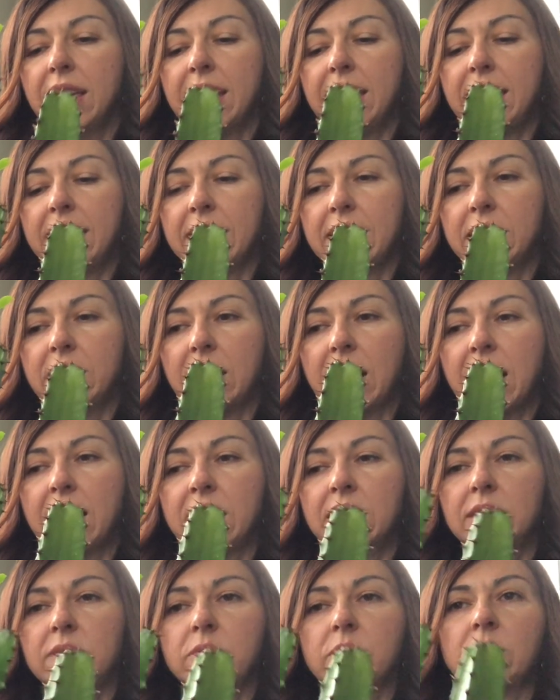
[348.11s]
And
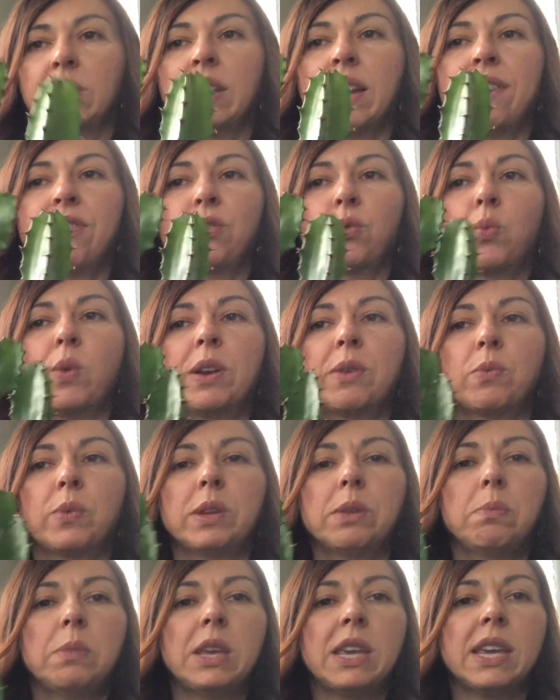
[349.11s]
I left one
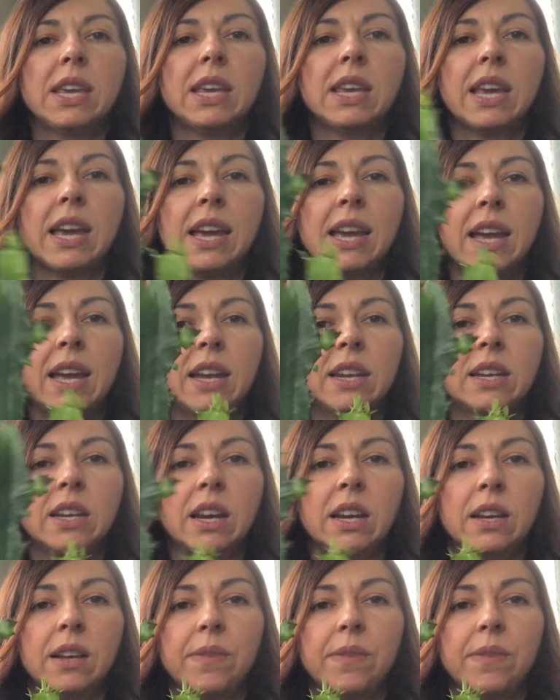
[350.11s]
with me, and